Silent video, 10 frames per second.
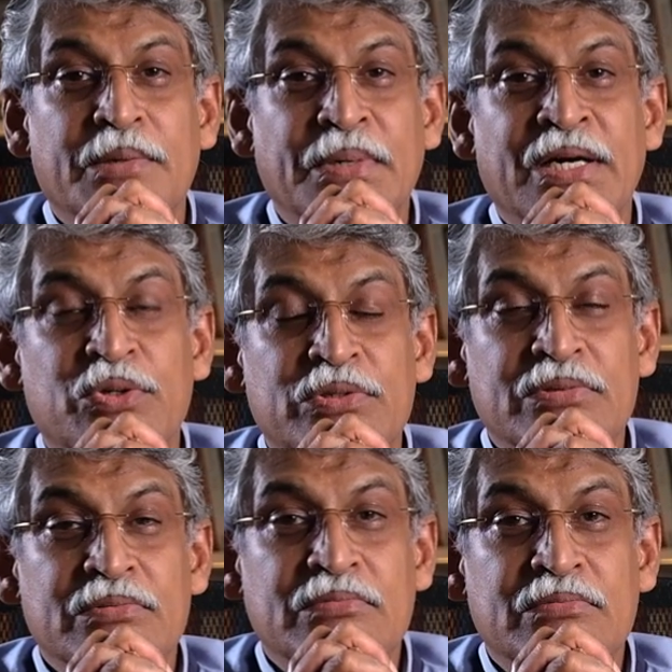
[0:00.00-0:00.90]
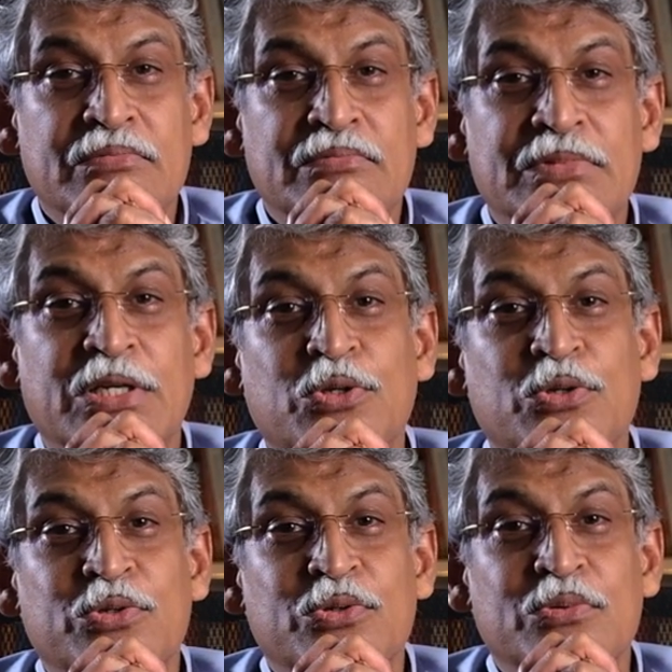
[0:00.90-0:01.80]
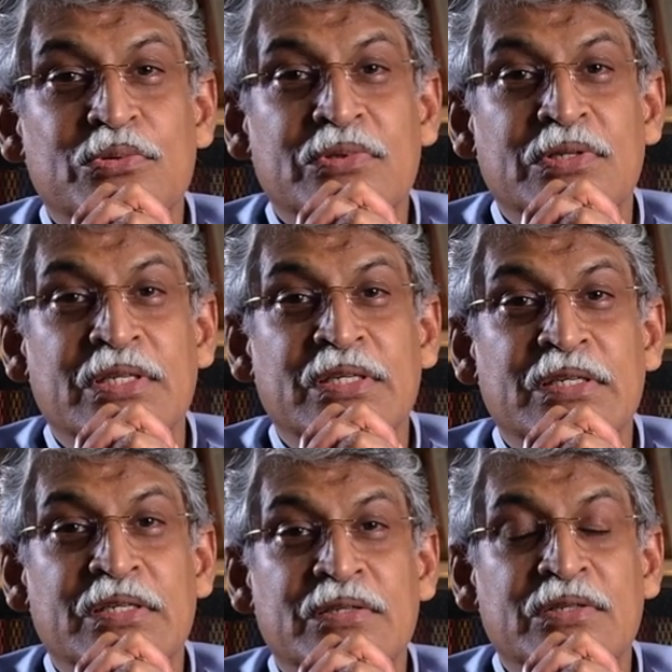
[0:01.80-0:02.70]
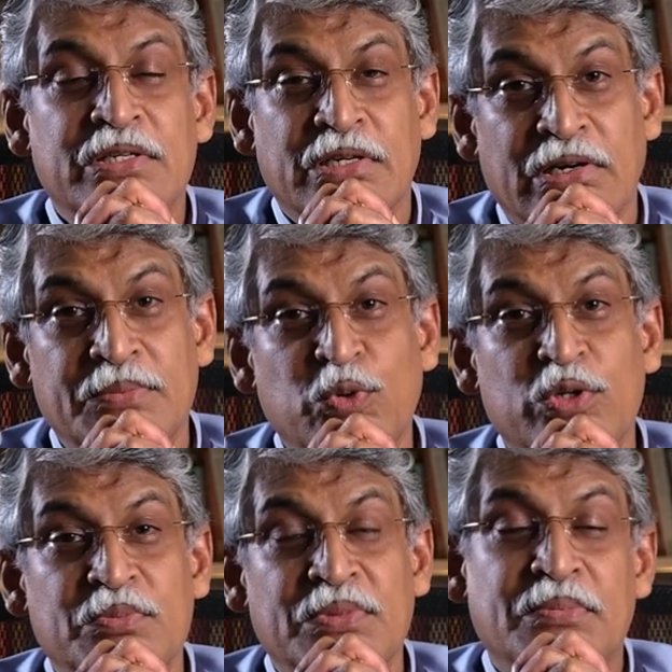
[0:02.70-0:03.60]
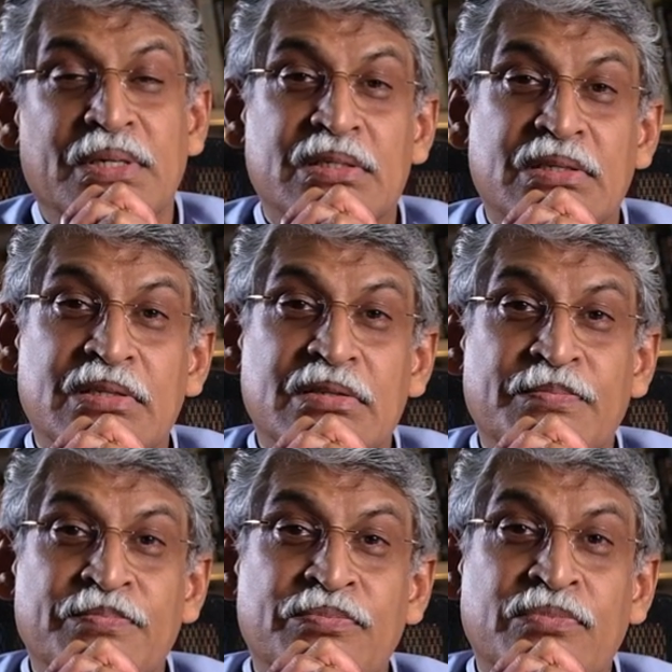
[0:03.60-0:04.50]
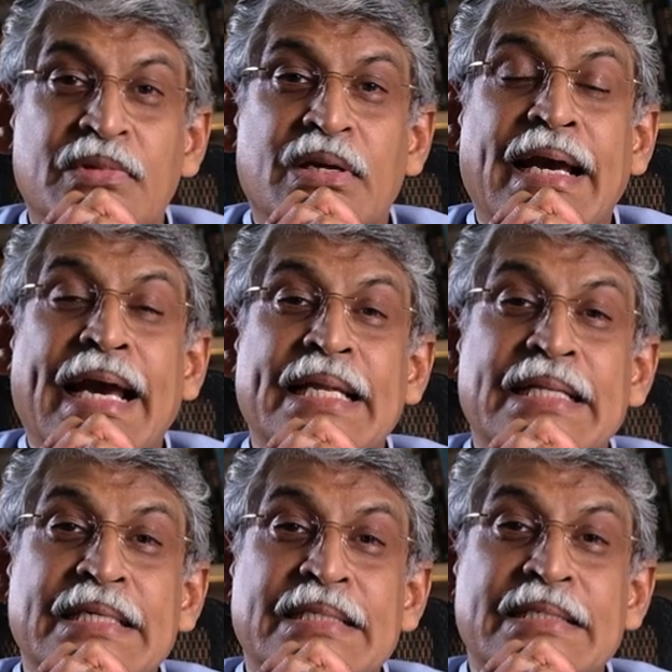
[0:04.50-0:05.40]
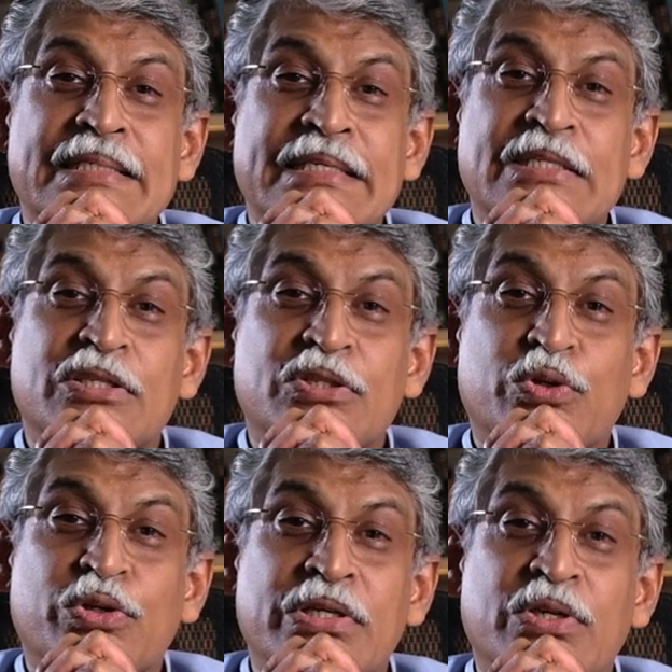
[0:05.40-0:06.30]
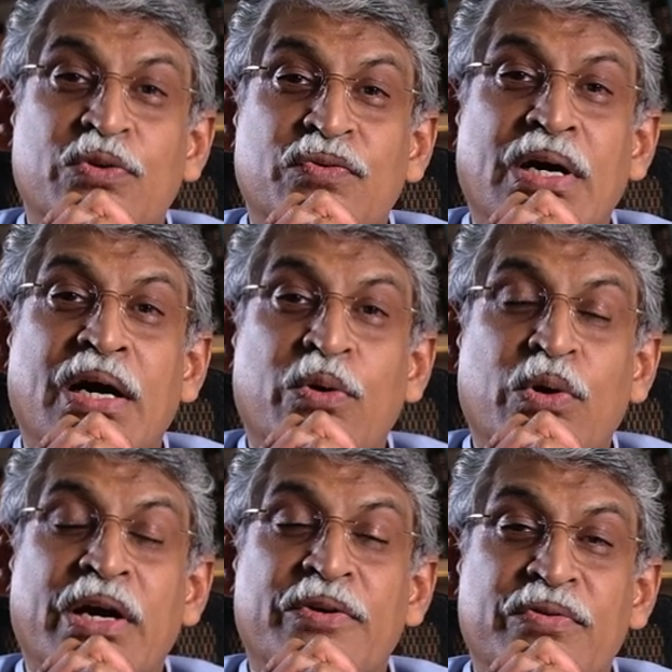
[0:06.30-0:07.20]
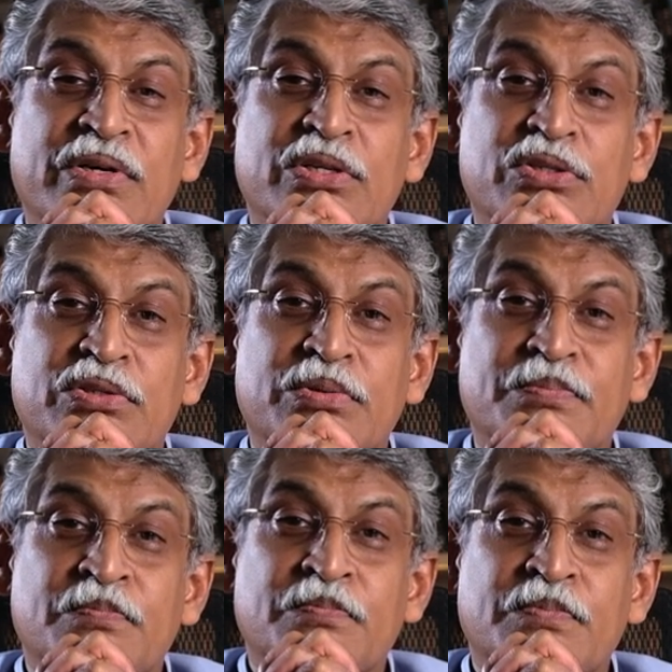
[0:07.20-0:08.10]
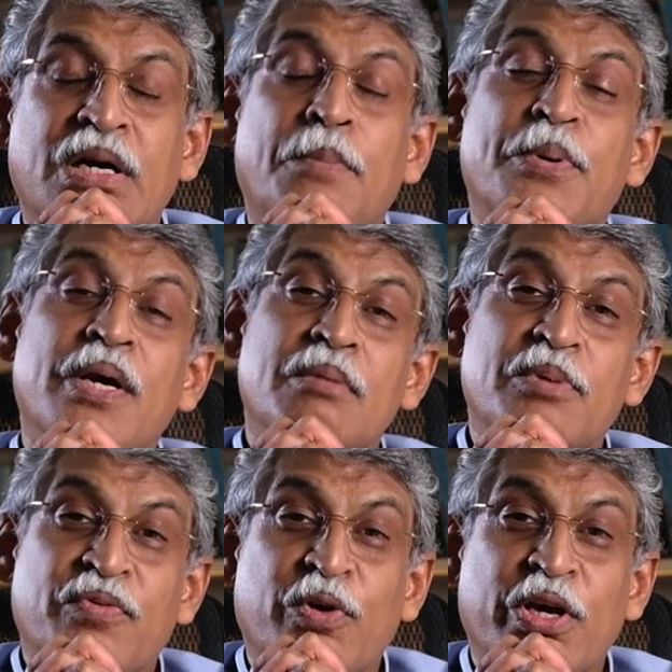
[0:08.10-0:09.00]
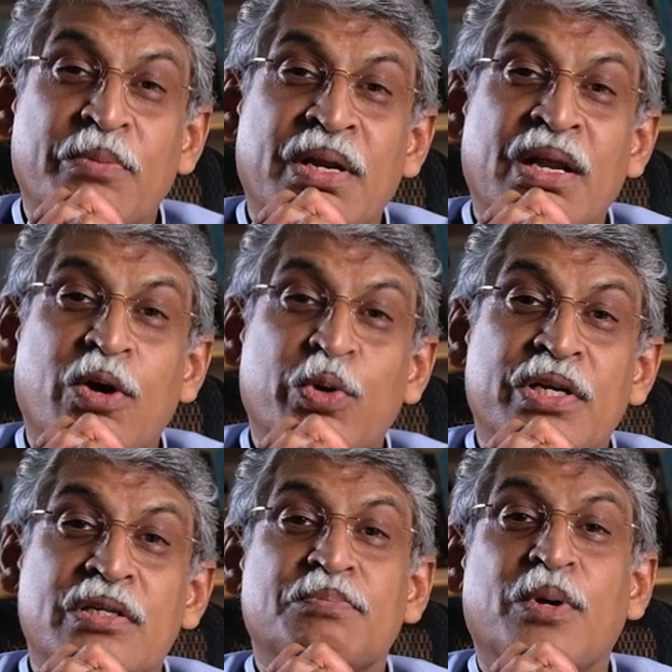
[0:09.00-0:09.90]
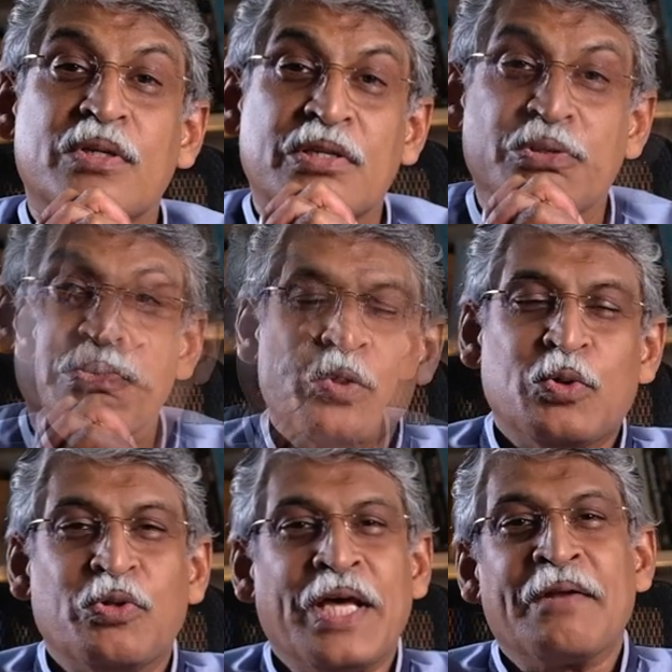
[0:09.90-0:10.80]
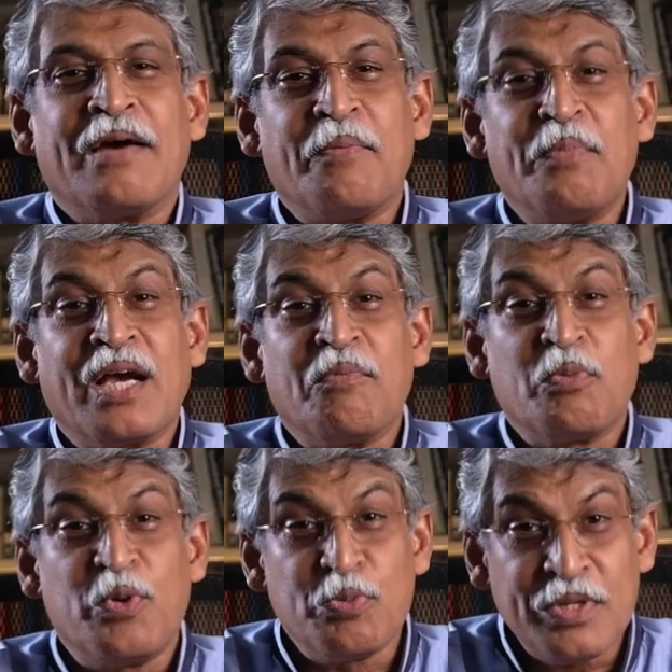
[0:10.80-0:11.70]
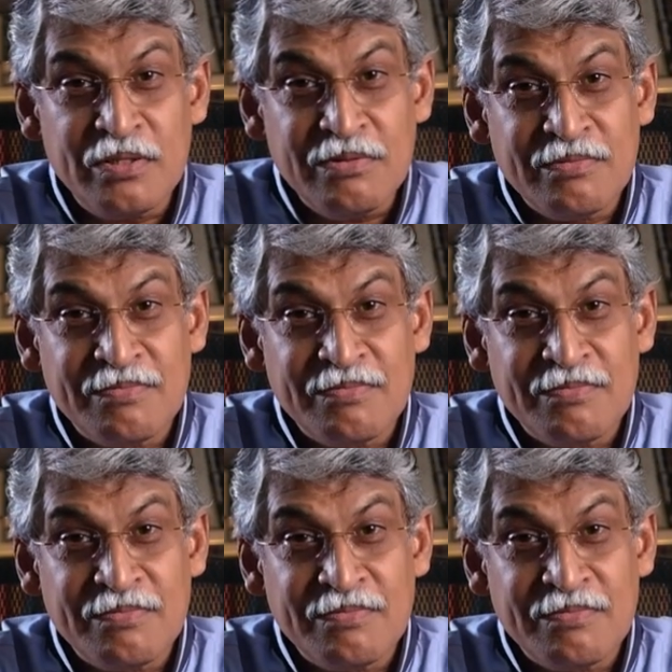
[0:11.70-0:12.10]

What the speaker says: about Datuk Sri Sri Ram, who was my master. And this is a story of how I first appeared before him and how he responded to me. So then I become a pupil,